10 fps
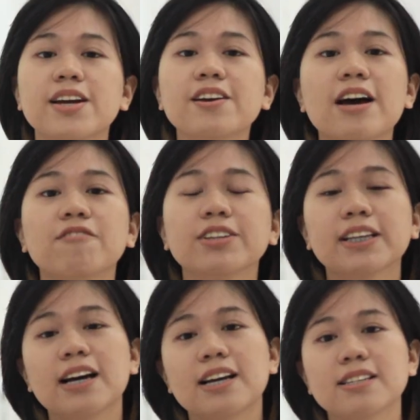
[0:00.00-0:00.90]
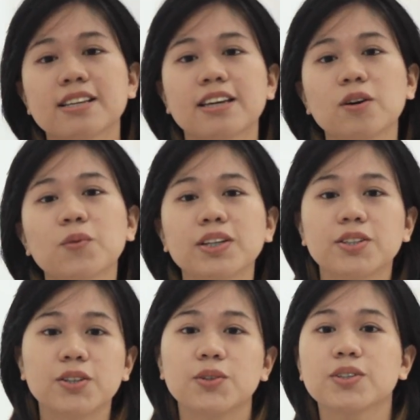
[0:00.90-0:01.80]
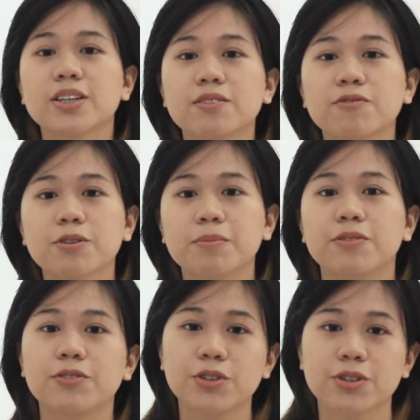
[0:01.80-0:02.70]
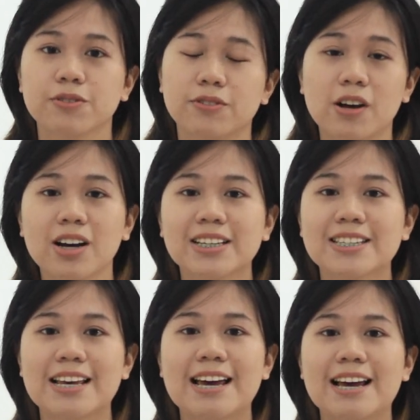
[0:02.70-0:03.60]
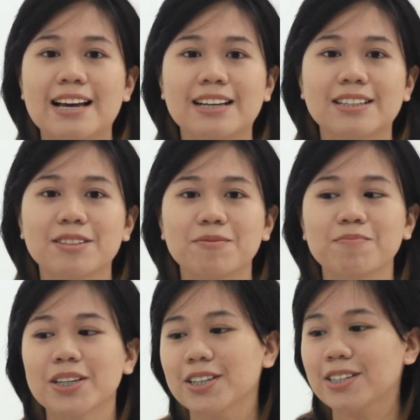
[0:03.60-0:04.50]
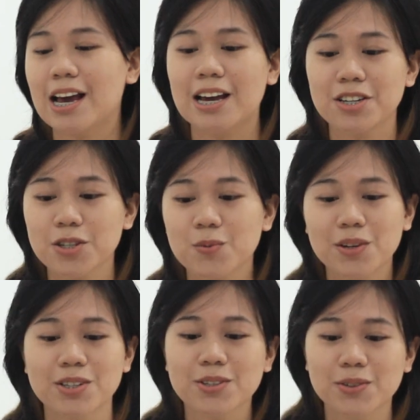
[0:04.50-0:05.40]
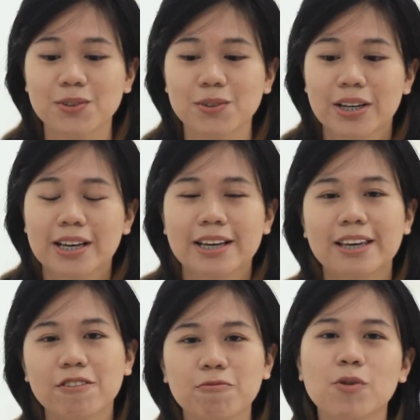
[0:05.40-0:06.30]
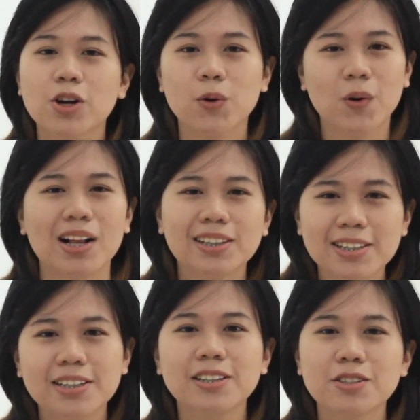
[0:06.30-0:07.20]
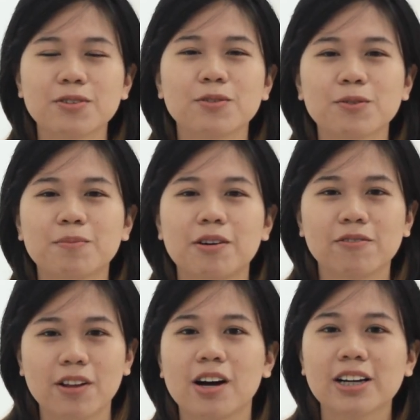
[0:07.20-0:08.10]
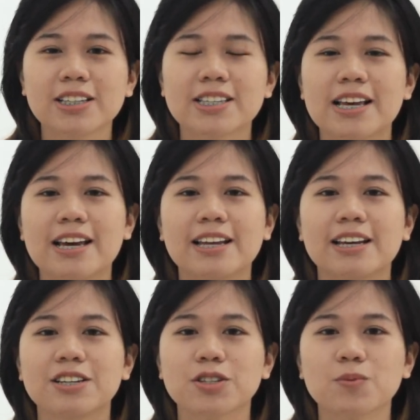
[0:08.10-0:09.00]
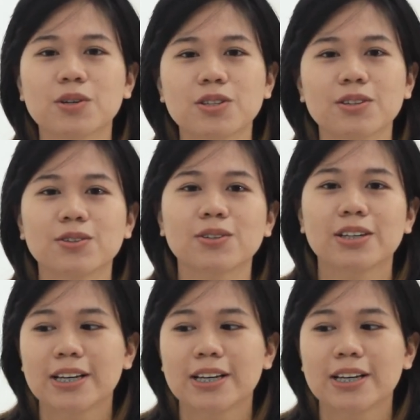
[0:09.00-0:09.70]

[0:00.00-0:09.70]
there you have it, guys. I can't wait to use it for my future vlogs, and because I just want to give more quality to my vlogs, and I just want to